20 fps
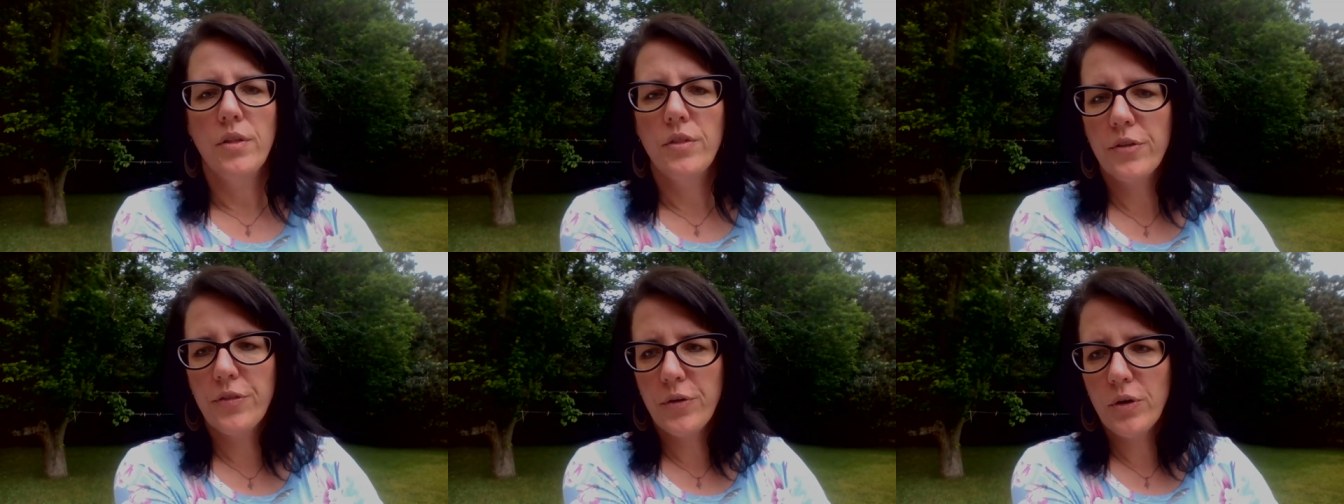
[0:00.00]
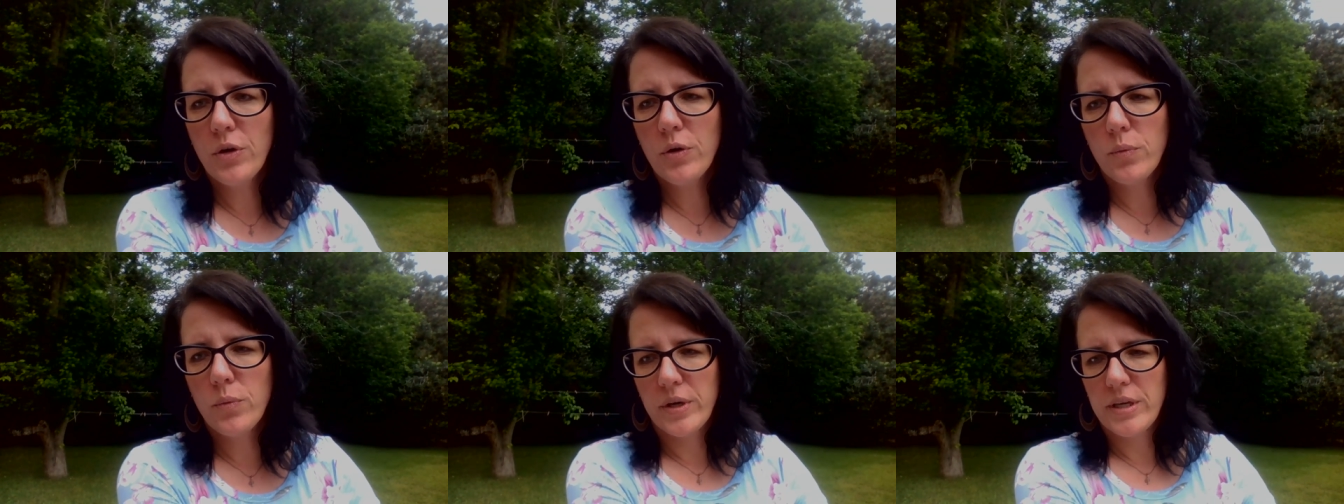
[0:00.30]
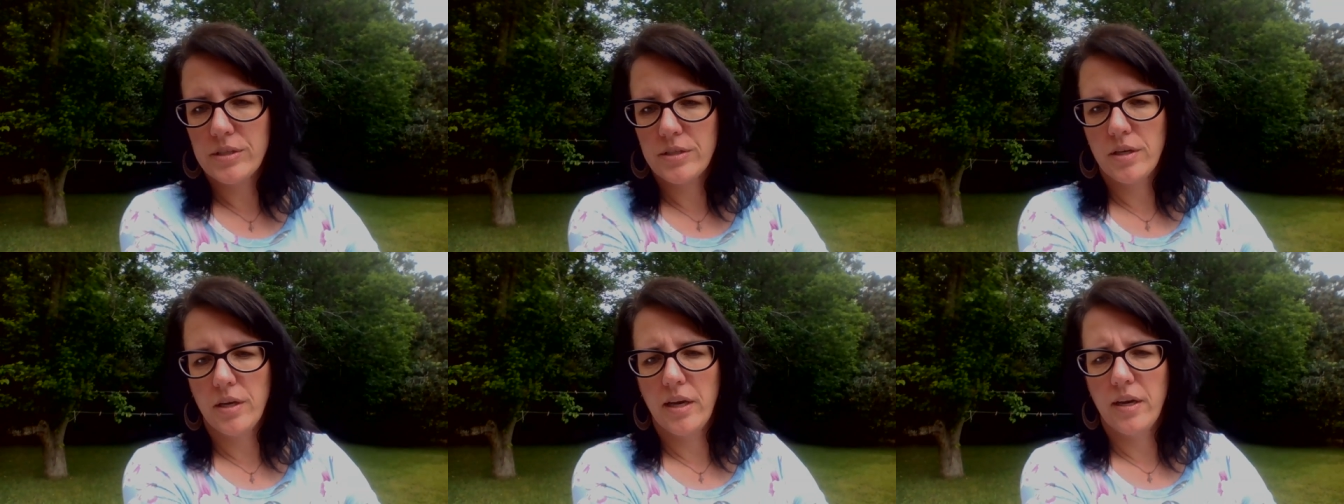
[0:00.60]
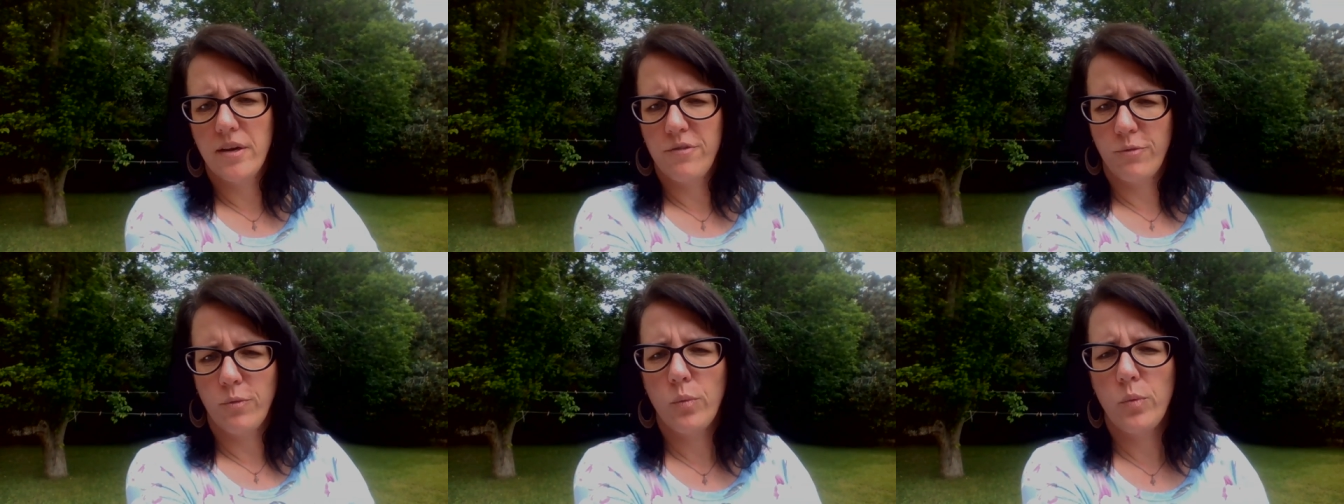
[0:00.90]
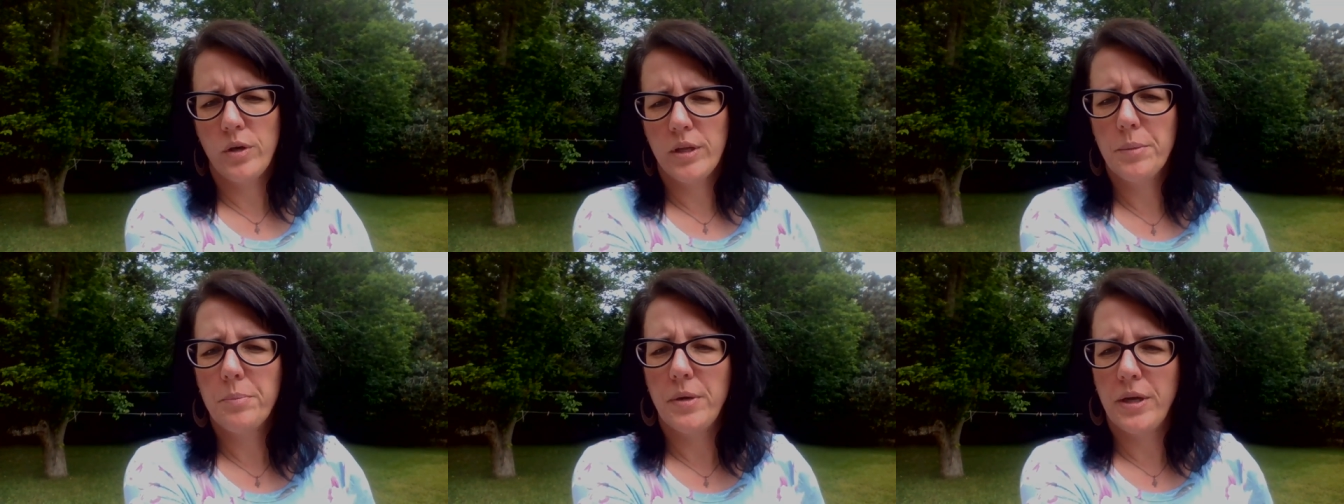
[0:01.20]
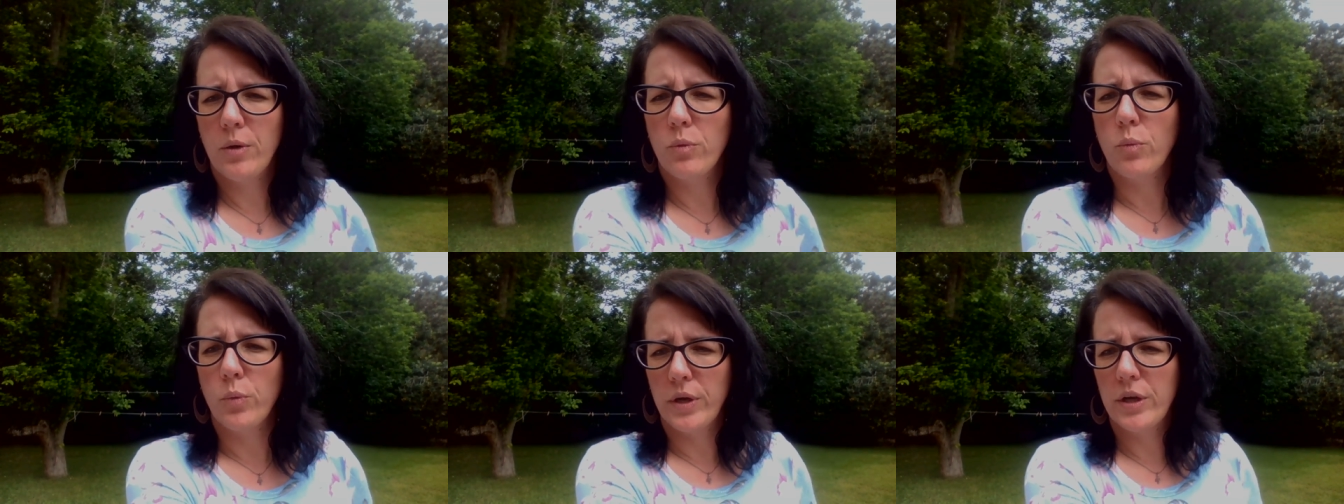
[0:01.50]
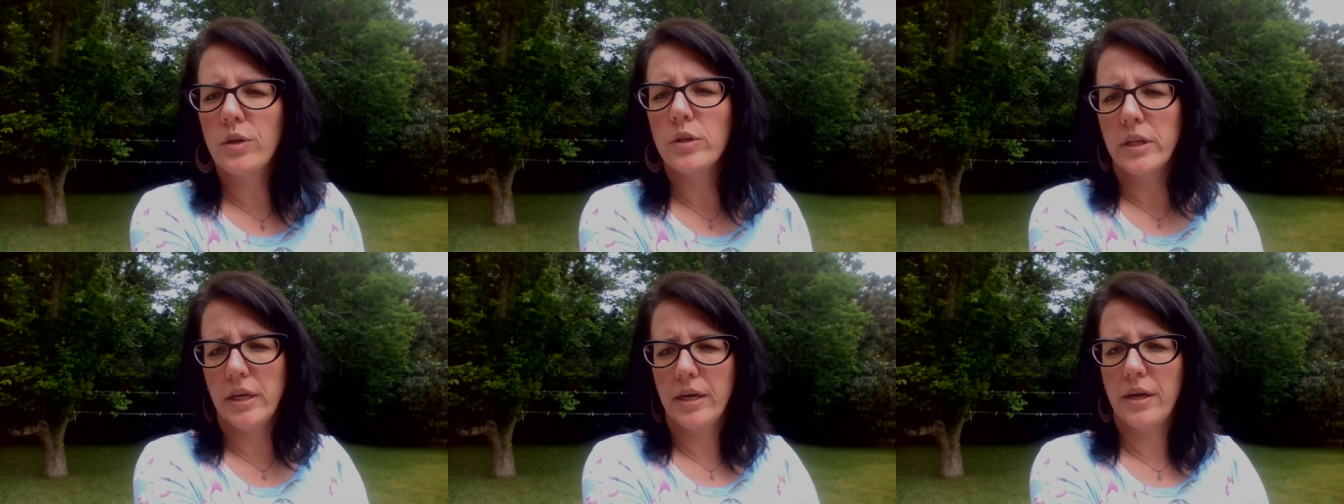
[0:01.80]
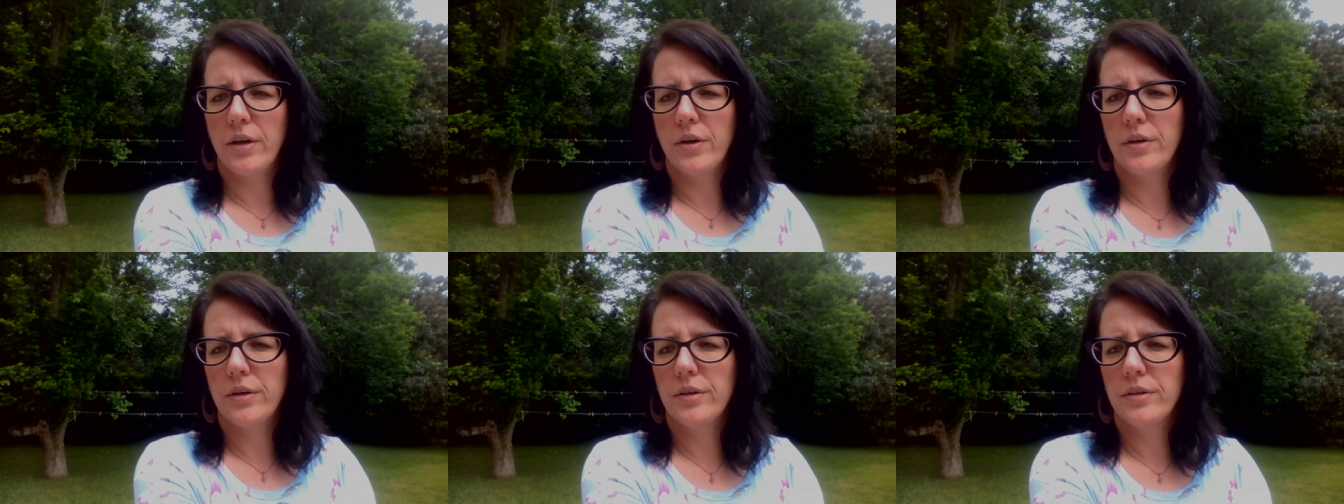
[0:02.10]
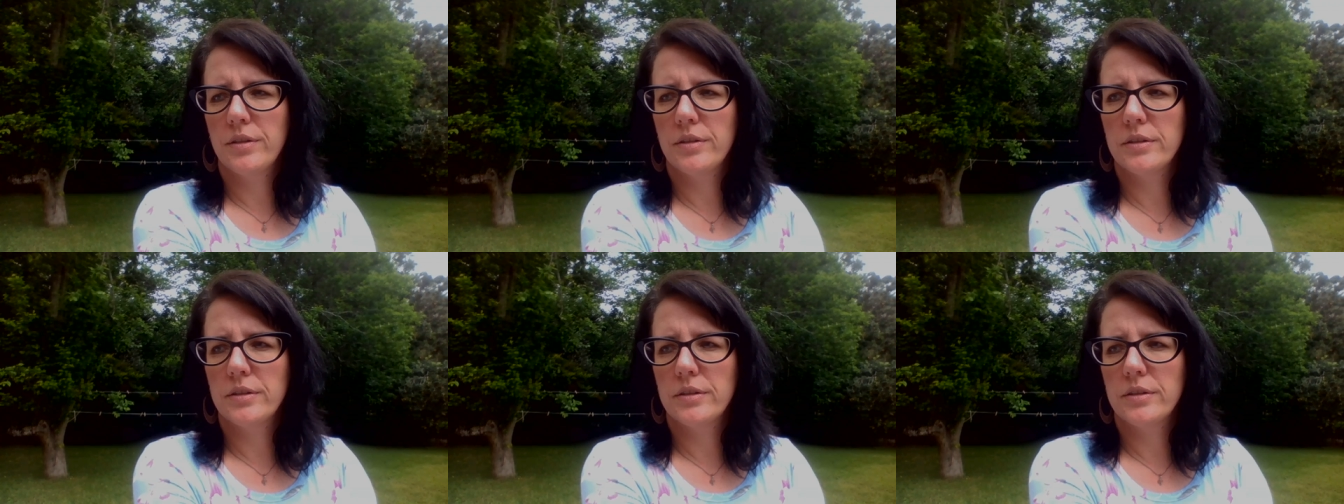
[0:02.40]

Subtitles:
The third reason, and if we're really being real here,